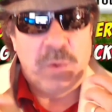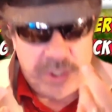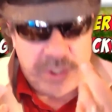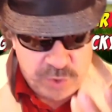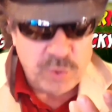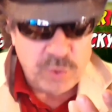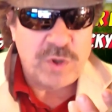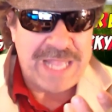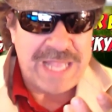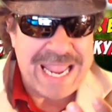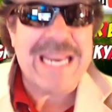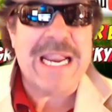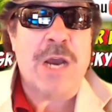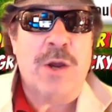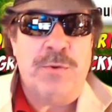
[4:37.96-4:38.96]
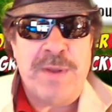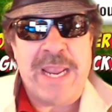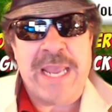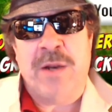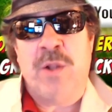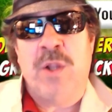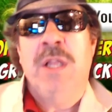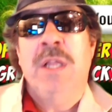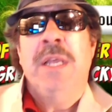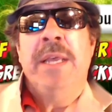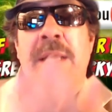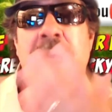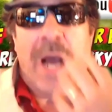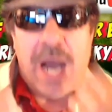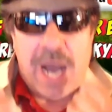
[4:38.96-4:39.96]
Google Hangout panel,
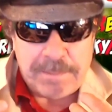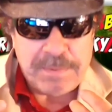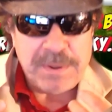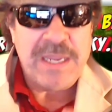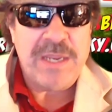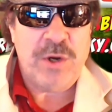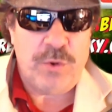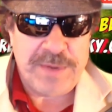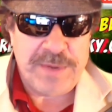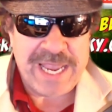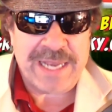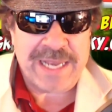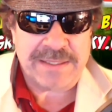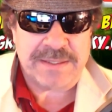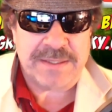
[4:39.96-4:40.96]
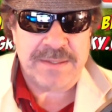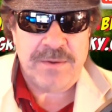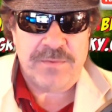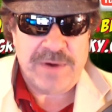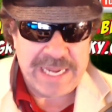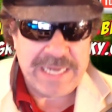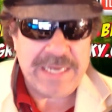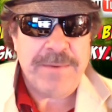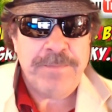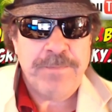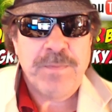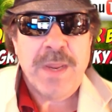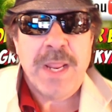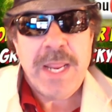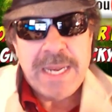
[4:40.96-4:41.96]
up in OBS, right?
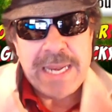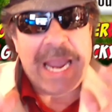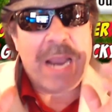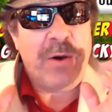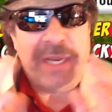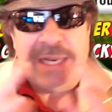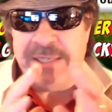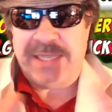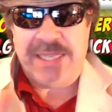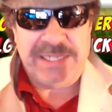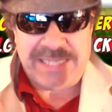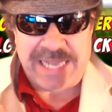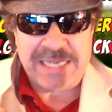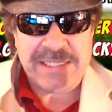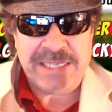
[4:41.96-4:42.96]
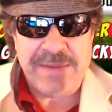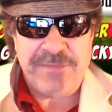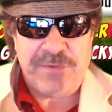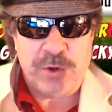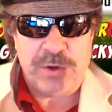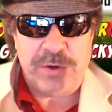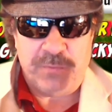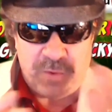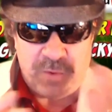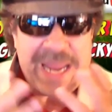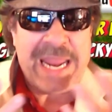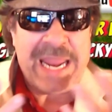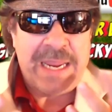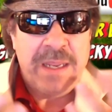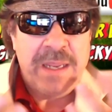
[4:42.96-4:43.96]
Now, it's the exact same
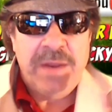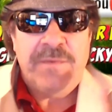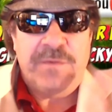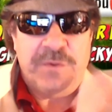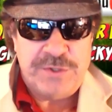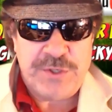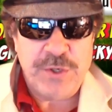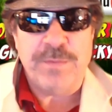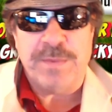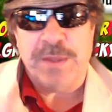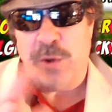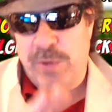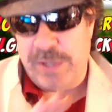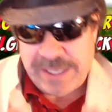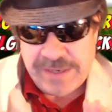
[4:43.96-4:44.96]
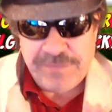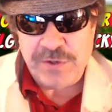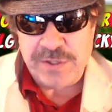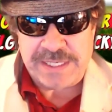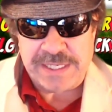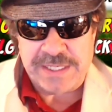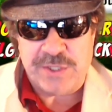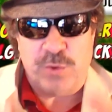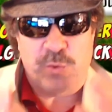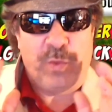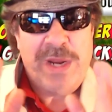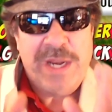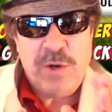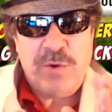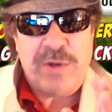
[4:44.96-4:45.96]
way for Zoom. The only difference is your
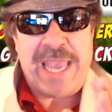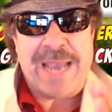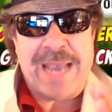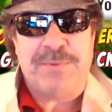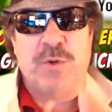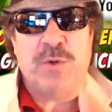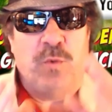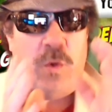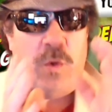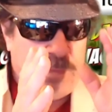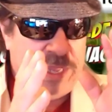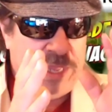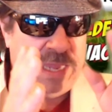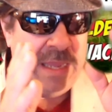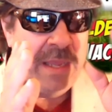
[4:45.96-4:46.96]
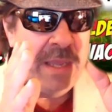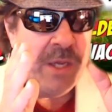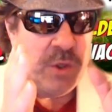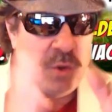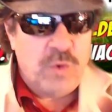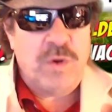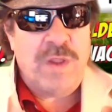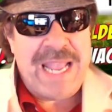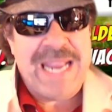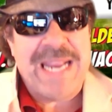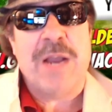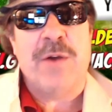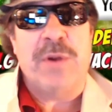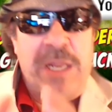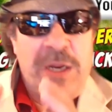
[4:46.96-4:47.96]
window capture won't be Google
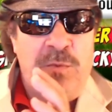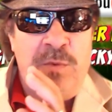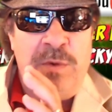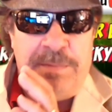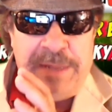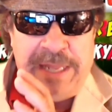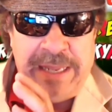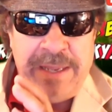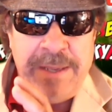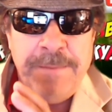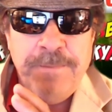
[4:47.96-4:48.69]
Hangout, it will be